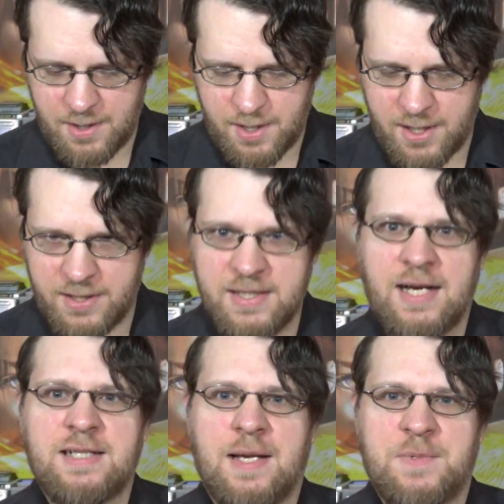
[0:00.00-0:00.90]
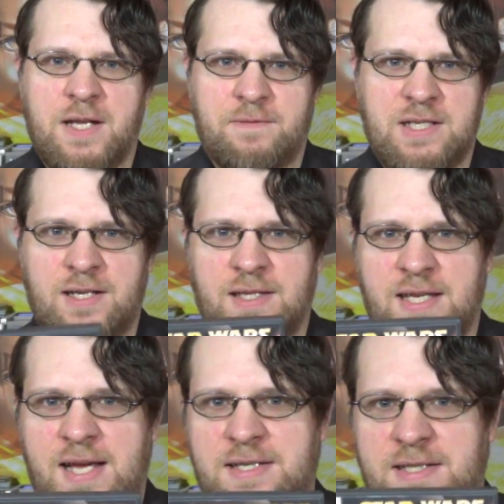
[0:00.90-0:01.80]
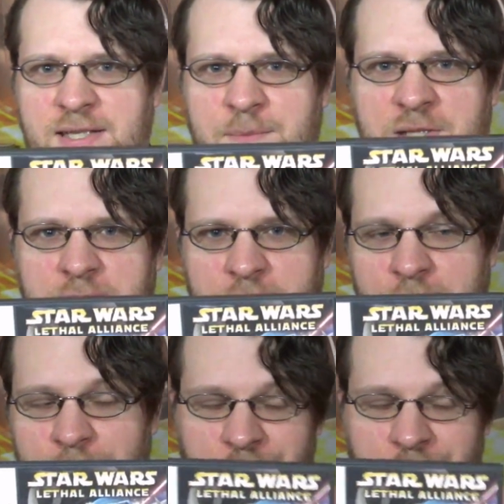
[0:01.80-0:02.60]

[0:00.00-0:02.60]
9 times out of 10 the case is empty, so